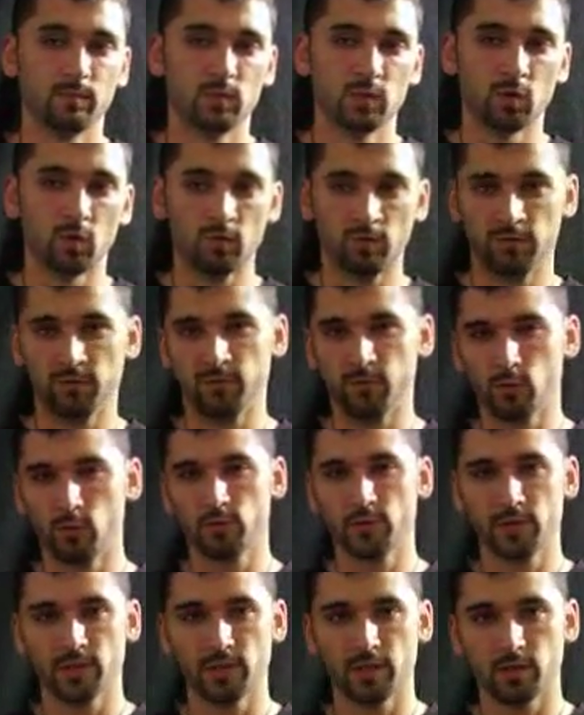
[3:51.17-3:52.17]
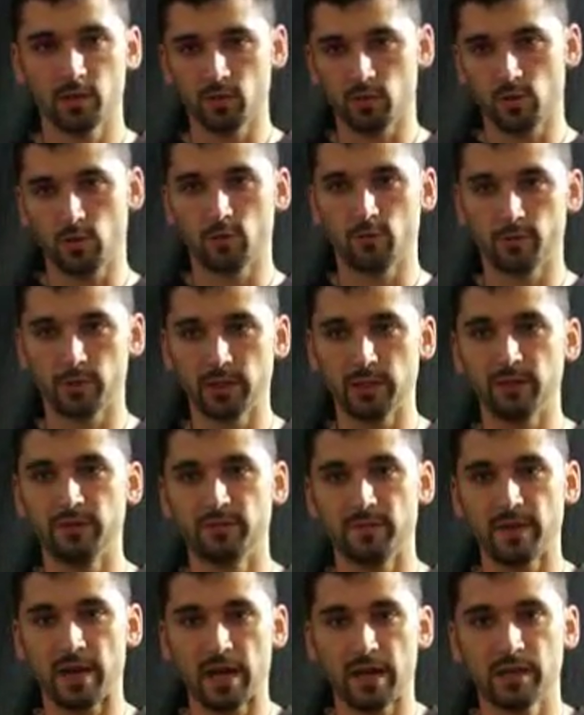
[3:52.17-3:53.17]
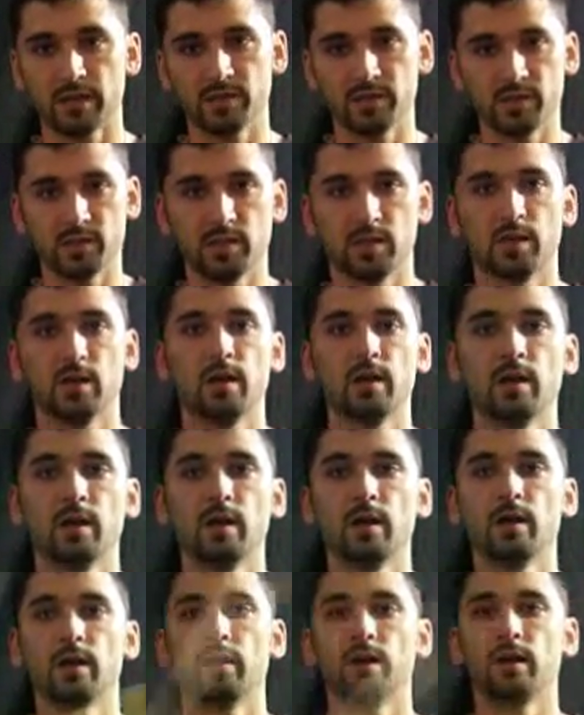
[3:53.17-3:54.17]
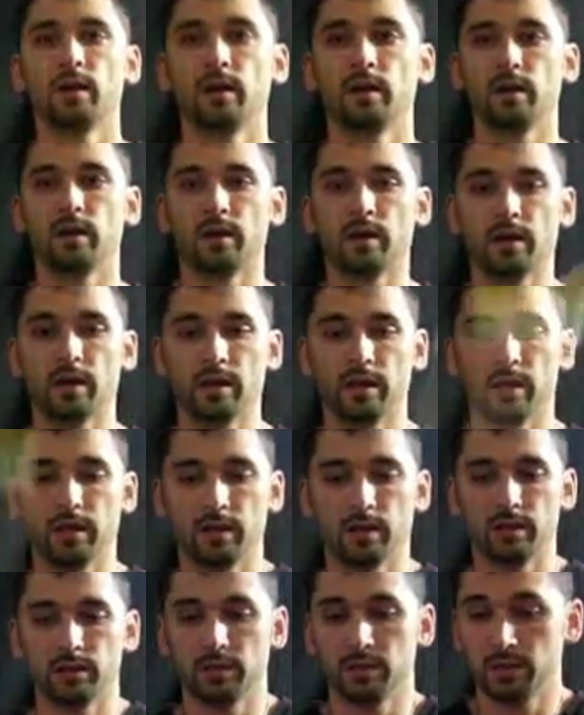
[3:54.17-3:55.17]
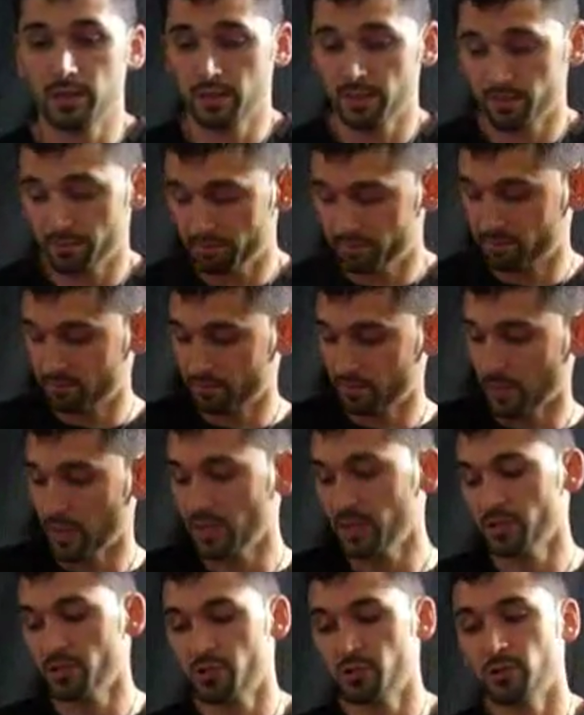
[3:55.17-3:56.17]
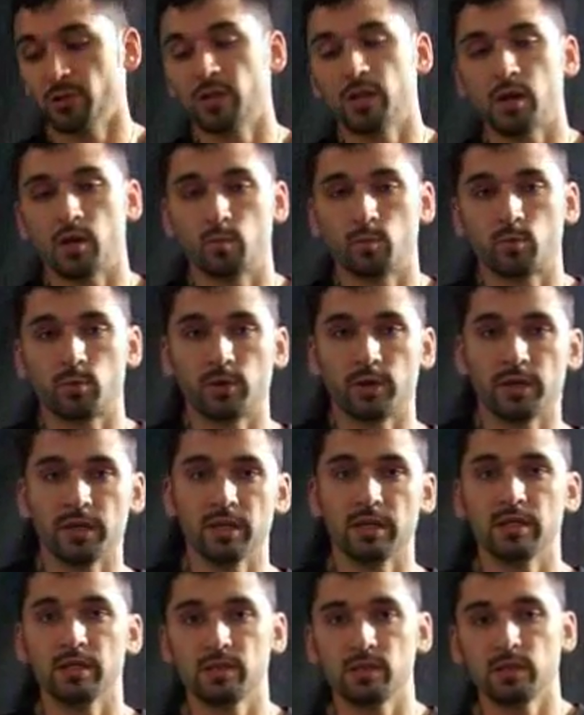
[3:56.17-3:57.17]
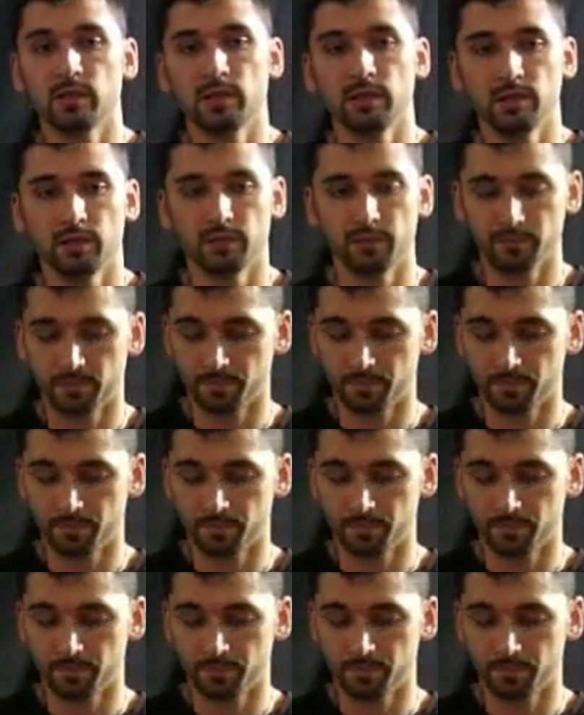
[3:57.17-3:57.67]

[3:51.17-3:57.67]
Don't force it, don't go really fast, and it should come pretty easily.